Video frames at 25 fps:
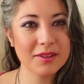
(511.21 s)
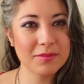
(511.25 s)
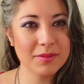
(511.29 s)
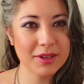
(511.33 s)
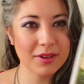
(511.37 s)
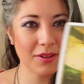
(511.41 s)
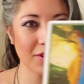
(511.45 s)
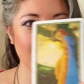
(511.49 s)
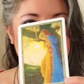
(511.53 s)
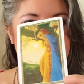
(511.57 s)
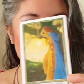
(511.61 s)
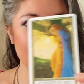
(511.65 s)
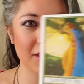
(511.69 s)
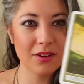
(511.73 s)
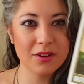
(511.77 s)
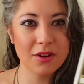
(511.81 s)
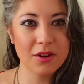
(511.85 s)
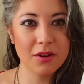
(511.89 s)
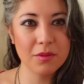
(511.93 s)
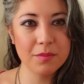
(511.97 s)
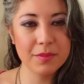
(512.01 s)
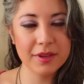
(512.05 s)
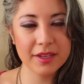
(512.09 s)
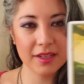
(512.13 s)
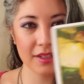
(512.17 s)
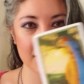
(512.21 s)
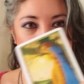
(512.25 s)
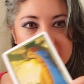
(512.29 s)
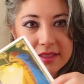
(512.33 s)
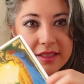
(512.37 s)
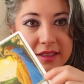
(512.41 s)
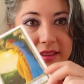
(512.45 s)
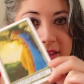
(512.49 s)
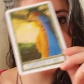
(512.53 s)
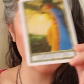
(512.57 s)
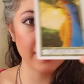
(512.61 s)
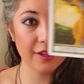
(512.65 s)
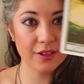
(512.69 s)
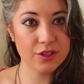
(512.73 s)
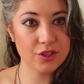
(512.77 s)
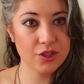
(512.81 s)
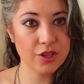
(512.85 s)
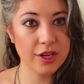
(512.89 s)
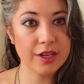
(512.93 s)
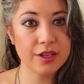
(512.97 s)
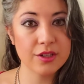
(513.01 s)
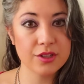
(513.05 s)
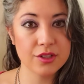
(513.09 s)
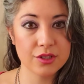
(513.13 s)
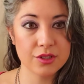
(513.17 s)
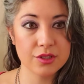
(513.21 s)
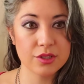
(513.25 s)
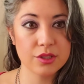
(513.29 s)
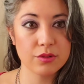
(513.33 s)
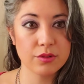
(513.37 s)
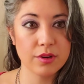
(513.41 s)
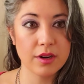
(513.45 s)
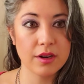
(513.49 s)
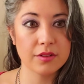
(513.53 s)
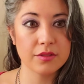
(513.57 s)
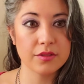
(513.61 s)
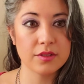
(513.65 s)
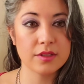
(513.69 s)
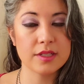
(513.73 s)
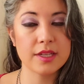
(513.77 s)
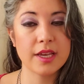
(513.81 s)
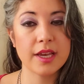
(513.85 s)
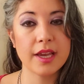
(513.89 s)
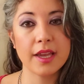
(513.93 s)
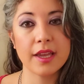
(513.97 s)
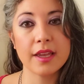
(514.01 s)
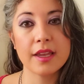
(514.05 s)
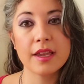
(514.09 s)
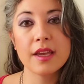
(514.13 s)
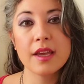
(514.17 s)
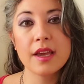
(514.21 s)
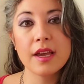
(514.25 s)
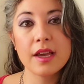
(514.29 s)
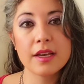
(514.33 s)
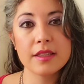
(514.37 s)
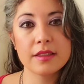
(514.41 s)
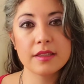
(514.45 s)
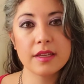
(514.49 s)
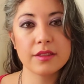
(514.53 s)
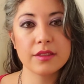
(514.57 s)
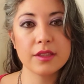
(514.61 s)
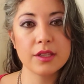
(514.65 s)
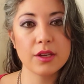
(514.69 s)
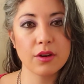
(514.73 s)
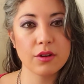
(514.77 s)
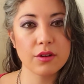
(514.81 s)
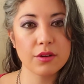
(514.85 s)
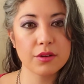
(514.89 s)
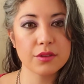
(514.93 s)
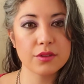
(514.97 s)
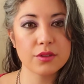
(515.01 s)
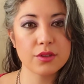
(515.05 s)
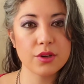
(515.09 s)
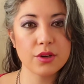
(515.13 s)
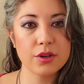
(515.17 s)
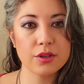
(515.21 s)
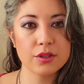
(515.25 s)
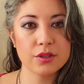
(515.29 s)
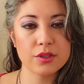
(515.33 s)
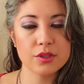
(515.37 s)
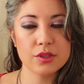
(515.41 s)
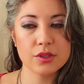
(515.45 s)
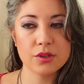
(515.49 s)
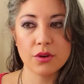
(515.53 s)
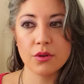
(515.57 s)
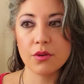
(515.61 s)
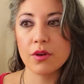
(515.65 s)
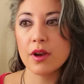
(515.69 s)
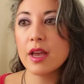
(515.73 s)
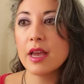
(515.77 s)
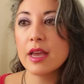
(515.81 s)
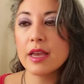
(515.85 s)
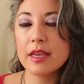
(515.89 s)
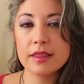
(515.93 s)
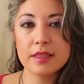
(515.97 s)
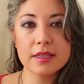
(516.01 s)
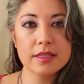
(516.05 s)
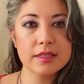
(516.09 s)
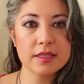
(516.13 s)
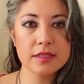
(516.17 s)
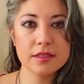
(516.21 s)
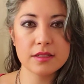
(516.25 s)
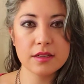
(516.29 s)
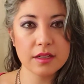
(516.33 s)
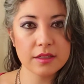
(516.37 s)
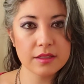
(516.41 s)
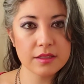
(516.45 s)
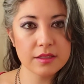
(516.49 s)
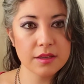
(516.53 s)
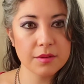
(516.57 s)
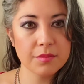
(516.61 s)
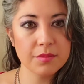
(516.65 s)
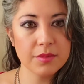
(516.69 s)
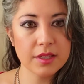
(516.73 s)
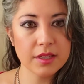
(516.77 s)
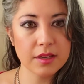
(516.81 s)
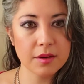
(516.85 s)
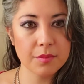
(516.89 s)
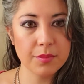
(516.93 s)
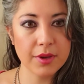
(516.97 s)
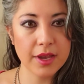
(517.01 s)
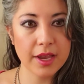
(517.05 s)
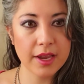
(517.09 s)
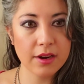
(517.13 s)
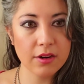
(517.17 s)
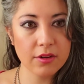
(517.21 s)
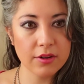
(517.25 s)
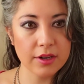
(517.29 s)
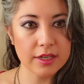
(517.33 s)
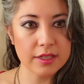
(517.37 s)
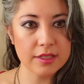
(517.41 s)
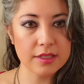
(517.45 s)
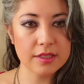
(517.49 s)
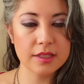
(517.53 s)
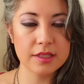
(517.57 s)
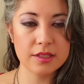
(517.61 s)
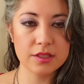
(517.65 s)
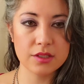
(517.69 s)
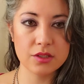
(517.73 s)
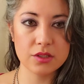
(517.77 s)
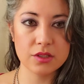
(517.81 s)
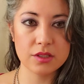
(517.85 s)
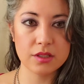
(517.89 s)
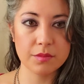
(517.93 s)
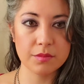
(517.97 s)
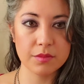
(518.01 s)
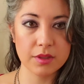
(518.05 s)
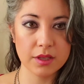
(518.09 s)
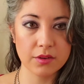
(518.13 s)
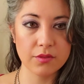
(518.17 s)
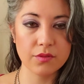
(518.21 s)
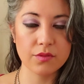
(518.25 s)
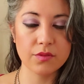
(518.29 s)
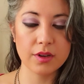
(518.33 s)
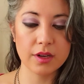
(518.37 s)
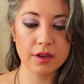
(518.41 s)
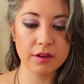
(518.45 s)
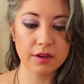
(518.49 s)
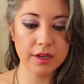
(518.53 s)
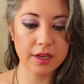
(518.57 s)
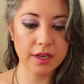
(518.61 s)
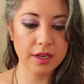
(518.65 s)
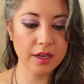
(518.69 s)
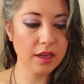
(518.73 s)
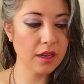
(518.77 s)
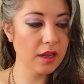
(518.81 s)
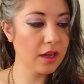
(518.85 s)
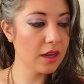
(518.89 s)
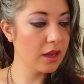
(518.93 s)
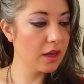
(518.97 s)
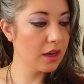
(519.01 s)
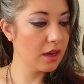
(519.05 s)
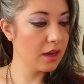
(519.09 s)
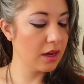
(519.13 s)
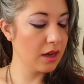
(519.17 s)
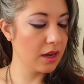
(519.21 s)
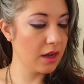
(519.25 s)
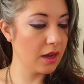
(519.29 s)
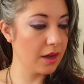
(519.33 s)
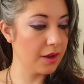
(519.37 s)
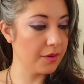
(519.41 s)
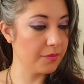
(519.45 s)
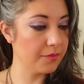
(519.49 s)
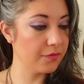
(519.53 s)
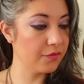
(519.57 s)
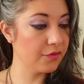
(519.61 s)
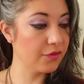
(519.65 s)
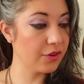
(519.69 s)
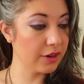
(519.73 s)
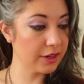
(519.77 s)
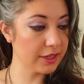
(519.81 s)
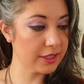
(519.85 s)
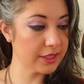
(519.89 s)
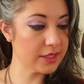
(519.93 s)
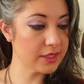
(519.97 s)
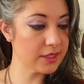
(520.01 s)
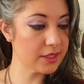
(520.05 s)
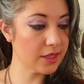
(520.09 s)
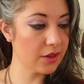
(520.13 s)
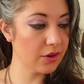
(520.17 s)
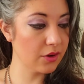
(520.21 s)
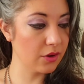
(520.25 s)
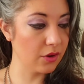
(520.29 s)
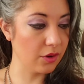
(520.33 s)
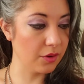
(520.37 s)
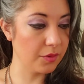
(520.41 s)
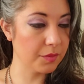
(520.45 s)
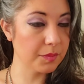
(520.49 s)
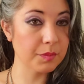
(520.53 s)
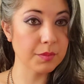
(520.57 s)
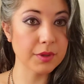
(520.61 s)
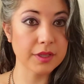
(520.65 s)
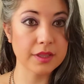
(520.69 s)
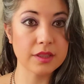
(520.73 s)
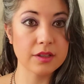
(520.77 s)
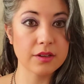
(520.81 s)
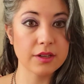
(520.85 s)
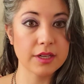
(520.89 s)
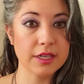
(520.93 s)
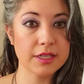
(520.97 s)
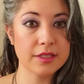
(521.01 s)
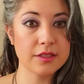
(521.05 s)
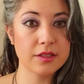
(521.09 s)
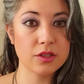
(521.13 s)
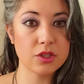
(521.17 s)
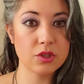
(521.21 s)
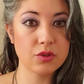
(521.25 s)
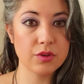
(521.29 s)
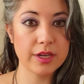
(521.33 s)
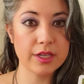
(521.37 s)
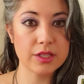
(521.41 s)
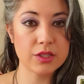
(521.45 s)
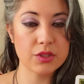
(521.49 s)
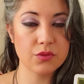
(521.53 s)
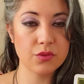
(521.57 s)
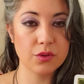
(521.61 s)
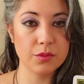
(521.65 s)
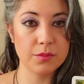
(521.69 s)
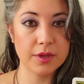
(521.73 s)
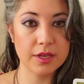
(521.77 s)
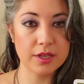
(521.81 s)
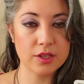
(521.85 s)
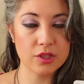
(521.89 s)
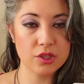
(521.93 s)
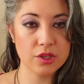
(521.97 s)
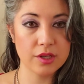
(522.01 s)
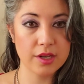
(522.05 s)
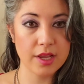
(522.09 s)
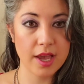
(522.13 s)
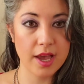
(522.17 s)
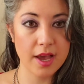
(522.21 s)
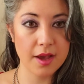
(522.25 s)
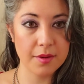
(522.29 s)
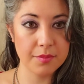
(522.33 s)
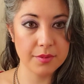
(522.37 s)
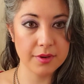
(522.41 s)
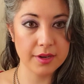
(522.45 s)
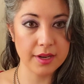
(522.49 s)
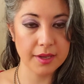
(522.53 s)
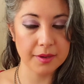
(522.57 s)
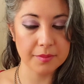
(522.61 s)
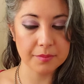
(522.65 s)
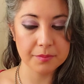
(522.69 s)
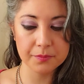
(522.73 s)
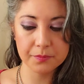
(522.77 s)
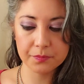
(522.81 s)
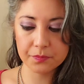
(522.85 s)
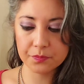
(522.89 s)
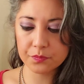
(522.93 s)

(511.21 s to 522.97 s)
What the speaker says: We only know because the light changes throughout the day that the earth turns. So this is not something apparent. This is something very, very subtle, but there is a transformation happening.